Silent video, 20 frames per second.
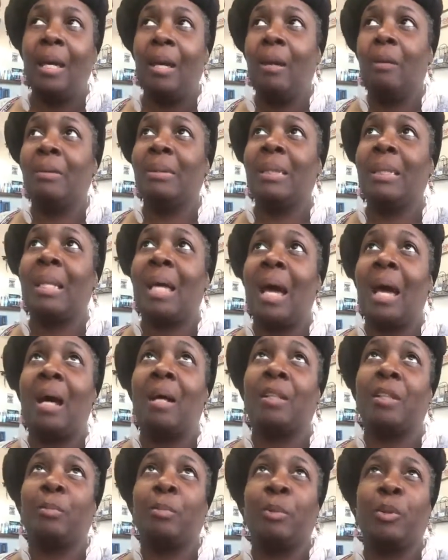It was in the
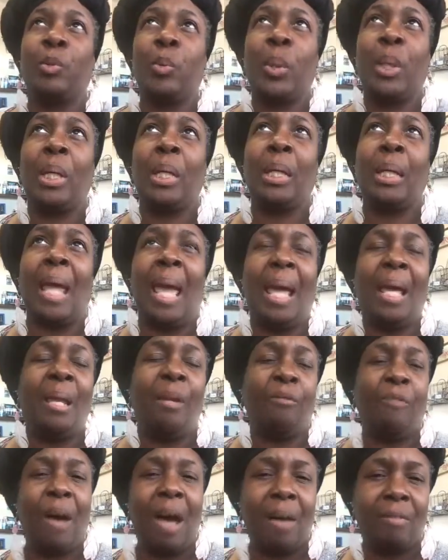house between
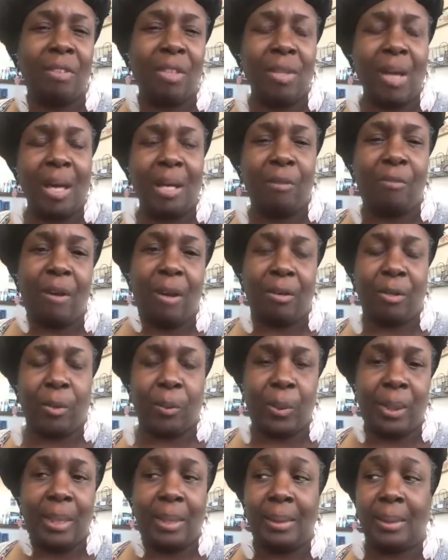85 to 95
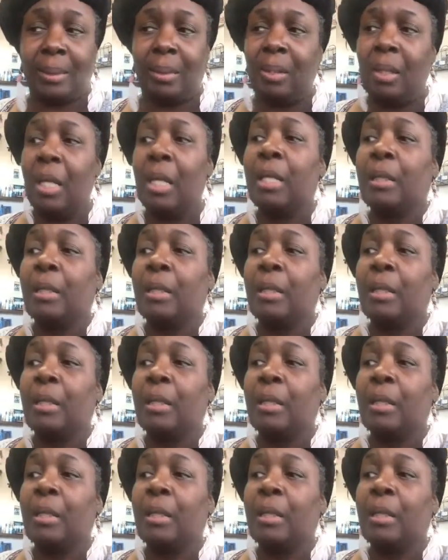degrees.